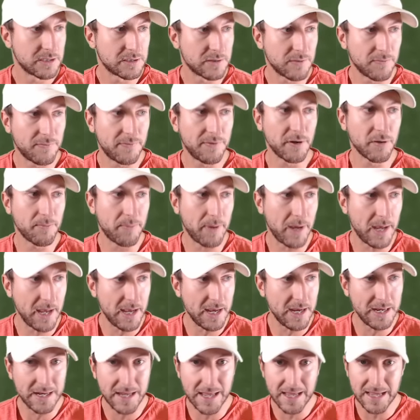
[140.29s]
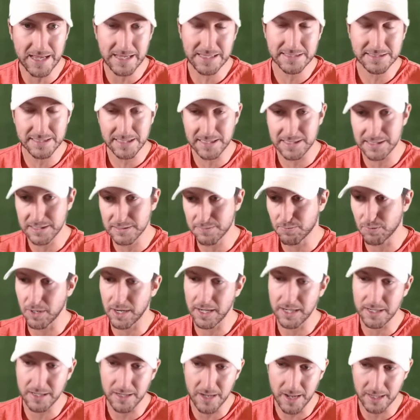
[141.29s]
severe pain, AC
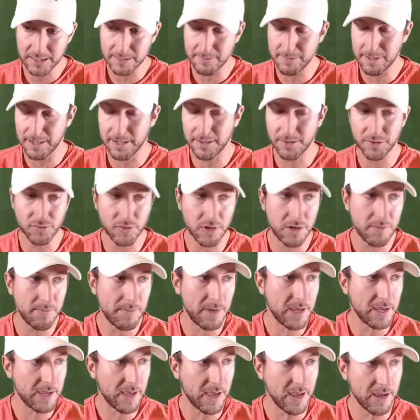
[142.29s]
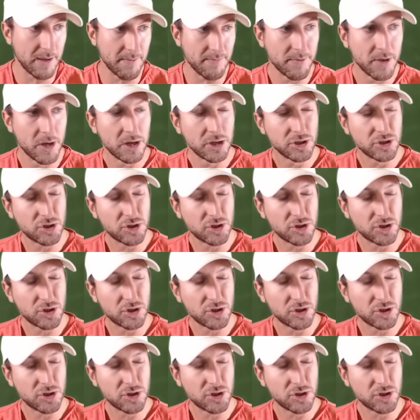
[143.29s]
sprain, knocked him out of the Green Bay game.